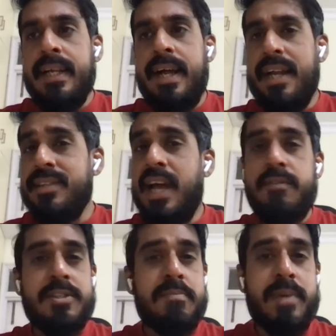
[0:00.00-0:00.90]
And that
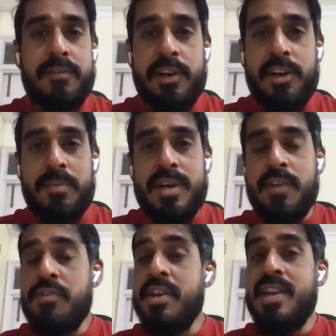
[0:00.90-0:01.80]
was a big vulnerability.
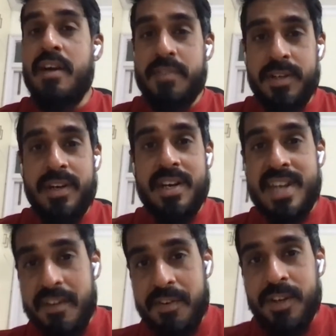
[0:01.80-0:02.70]
We never
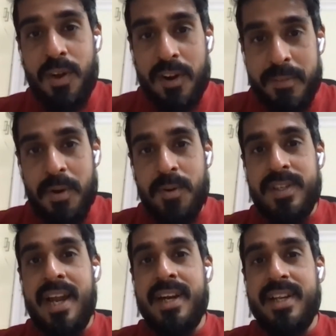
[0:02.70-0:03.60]
thought about
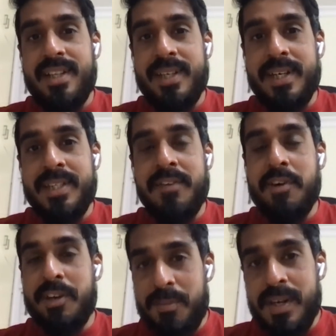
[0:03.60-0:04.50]
that the
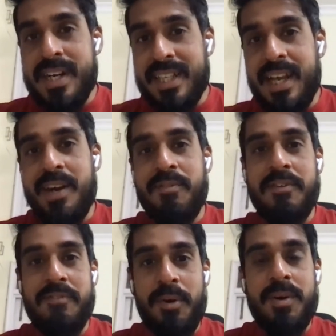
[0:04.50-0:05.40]
vulnerability that we
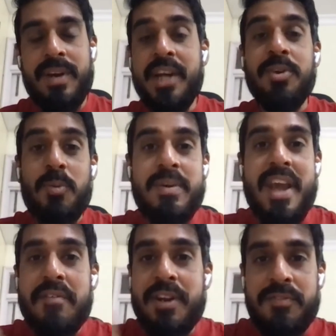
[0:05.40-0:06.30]
found out, it could be
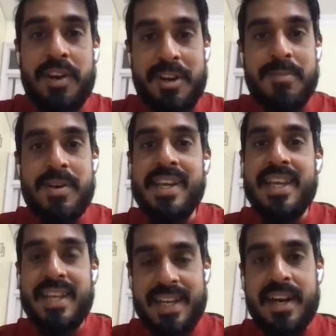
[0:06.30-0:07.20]
ever a vulnerability,
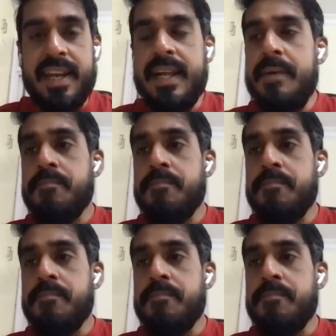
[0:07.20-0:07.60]
right?